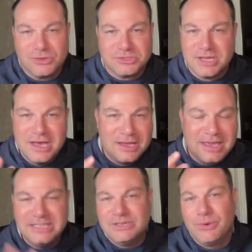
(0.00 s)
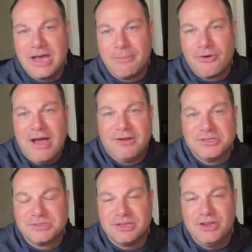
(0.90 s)
was kids that would come around
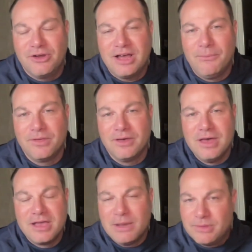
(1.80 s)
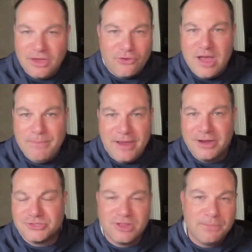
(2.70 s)
as, come with their
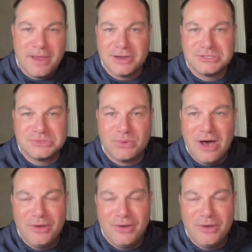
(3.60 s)
grandparents or their parents as well.